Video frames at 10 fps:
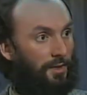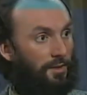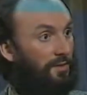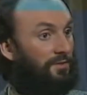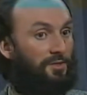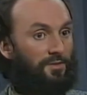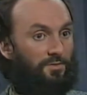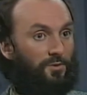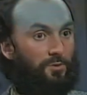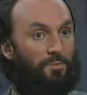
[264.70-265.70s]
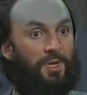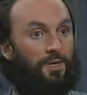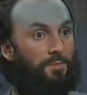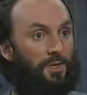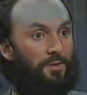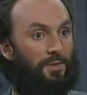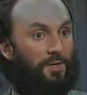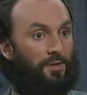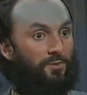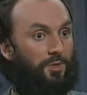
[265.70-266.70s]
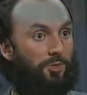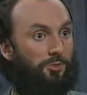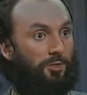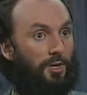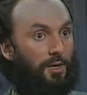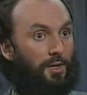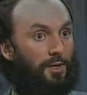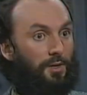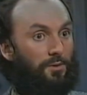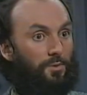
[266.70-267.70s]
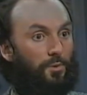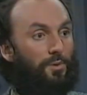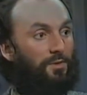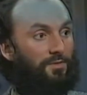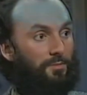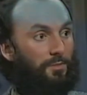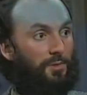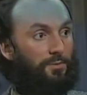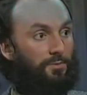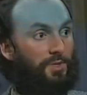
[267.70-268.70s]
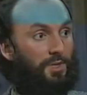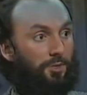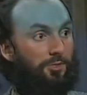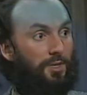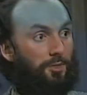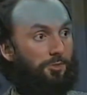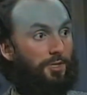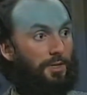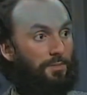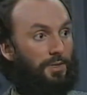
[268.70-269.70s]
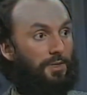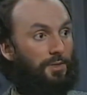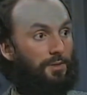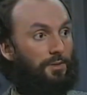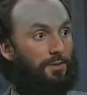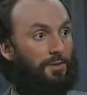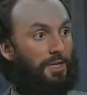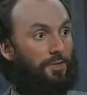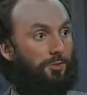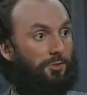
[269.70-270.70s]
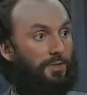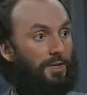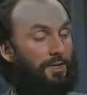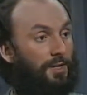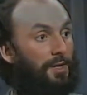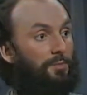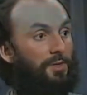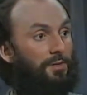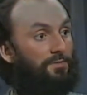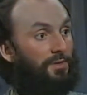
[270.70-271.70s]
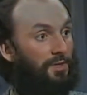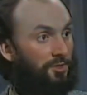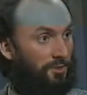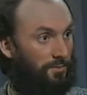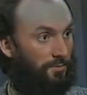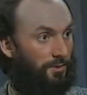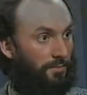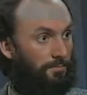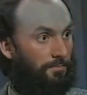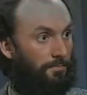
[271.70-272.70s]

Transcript: I've interviewed many, many migrants, and all of them really say the same thing, and that is that they came here for their children.